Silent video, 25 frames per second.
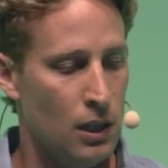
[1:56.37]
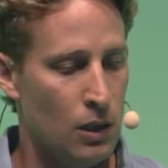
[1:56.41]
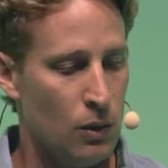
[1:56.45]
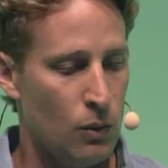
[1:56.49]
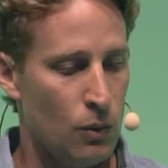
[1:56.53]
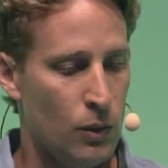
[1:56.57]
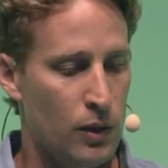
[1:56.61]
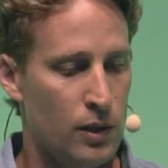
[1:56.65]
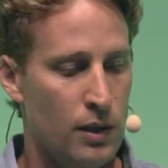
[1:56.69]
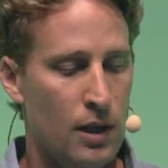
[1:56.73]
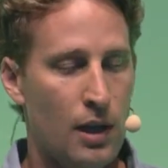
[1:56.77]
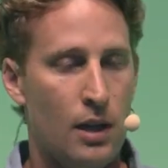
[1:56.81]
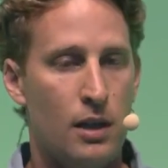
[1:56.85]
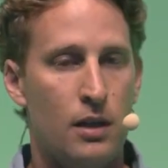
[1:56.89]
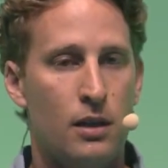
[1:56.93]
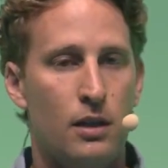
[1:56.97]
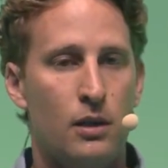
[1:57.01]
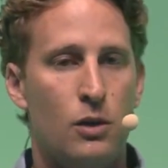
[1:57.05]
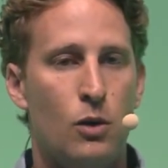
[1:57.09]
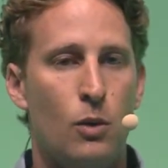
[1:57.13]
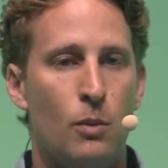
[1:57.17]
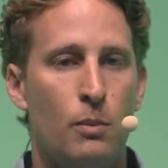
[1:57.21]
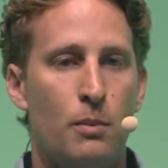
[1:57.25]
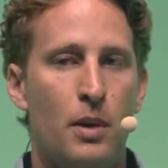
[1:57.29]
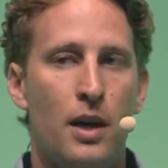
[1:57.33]
We then
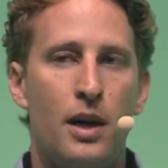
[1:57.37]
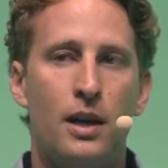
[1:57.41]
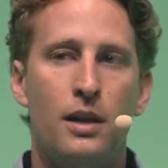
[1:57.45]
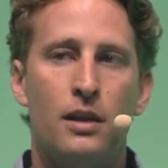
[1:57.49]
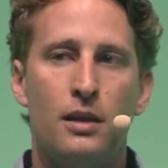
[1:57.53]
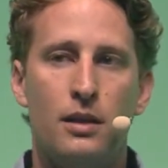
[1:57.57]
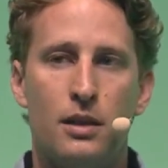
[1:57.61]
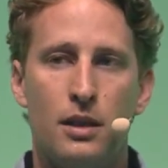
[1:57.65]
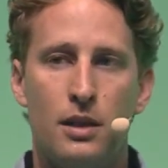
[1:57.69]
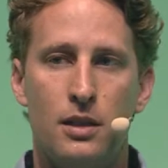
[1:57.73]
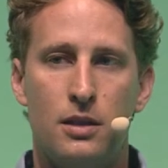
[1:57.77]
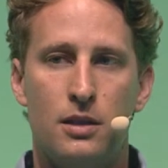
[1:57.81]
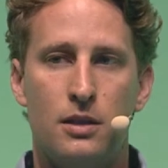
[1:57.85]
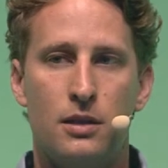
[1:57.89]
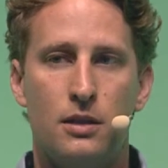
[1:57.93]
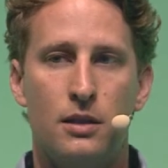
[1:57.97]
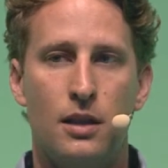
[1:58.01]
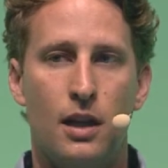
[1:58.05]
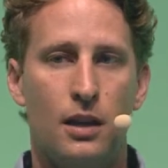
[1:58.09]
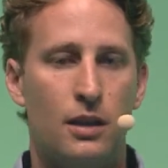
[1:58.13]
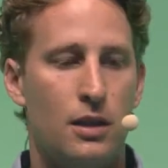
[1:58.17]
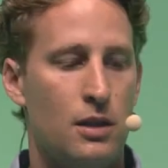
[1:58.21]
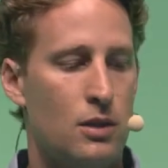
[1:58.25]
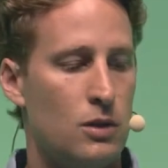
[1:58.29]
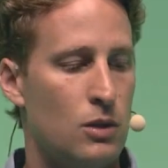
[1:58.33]
combine this
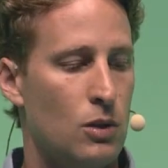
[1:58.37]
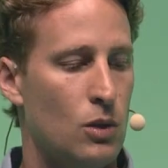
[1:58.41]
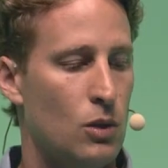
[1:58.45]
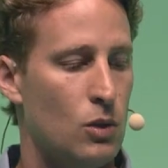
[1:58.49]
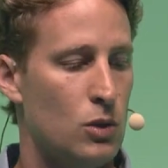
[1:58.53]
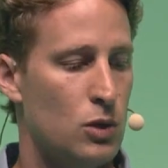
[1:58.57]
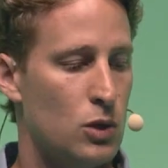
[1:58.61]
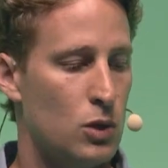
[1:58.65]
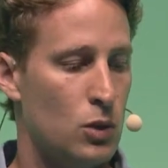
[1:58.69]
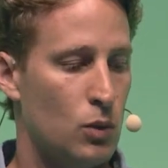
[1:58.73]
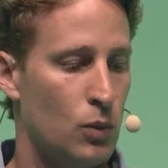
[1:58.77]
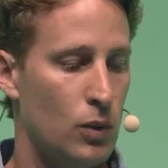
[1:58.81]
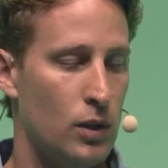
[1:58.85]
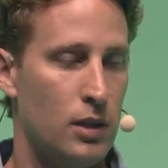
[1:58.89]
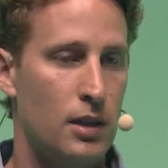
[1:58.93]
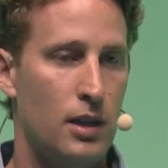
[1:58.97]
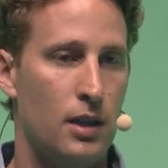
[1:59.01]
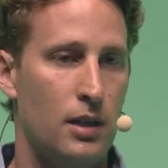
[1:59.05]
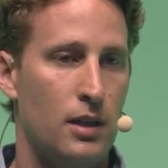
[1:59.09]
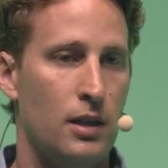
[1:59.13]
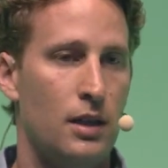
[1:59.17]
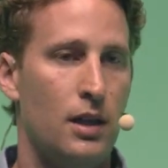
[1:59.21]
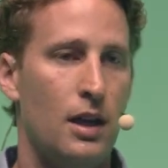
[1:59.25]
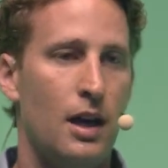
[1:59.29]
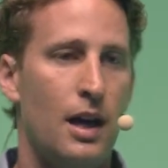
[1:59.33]
data source with
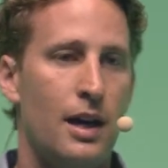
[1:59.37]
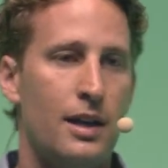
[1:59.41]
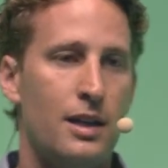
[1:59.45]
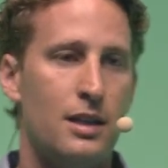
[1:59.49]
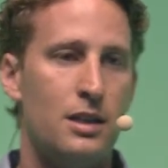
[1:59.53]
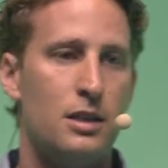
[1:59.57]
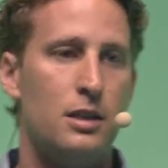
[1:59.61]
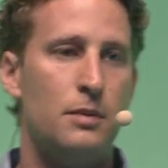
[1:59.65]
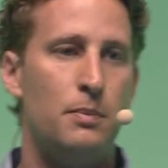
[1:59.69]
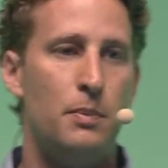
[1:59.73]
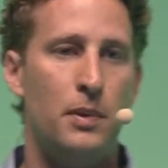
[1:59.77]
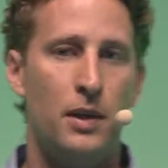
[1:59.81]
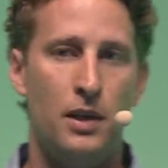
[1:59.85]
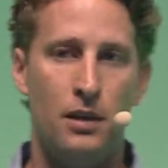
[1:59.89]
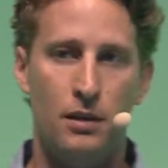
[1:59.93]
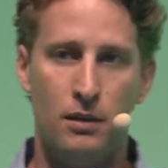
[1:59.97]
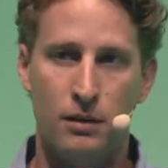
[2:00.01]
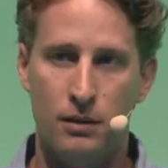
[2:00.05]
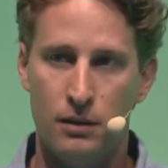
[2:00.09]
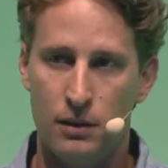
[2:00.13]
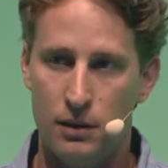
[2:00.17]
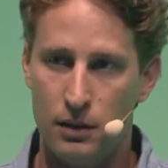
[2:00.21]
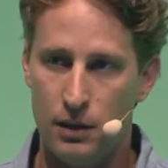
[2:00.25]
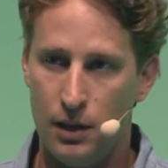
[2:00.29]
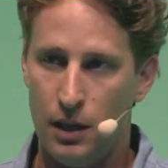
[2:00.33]
an ISP
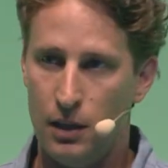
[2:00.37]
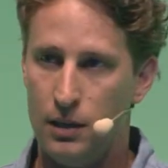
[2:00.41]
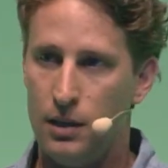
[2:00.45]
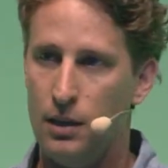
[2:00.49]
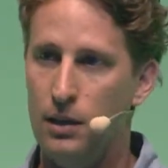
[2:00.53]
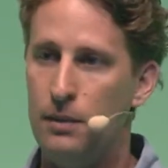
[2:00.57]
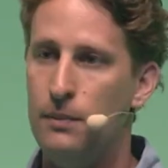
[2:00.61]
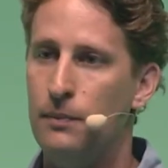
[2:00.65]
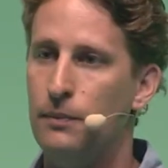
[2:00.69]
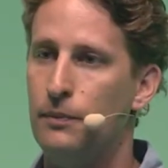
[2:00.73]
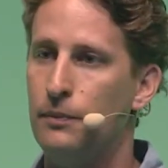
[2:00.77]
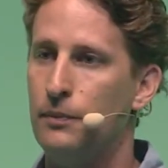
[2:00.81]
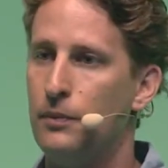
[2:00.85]
data.